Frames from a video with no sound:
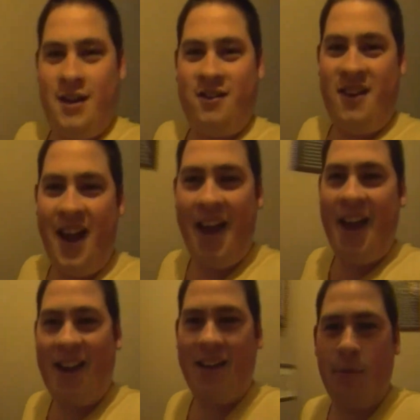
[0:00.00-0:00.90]
That's
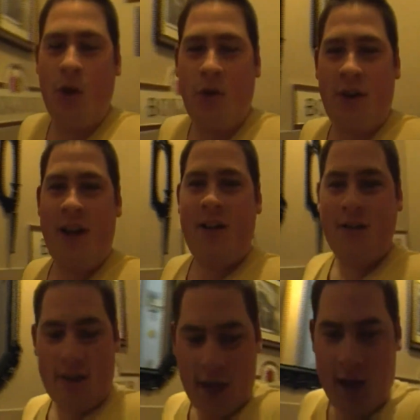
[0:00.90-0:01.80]
right, I'm going
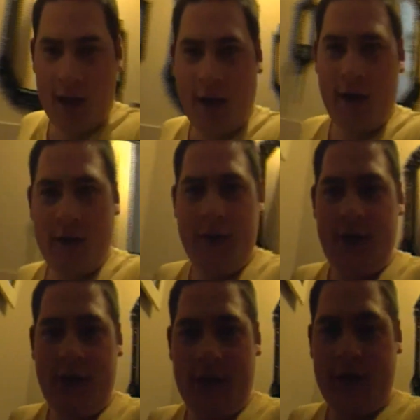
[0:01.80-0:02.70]

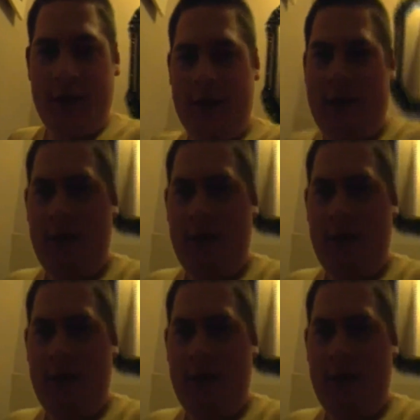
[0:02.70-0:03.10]
downstairs.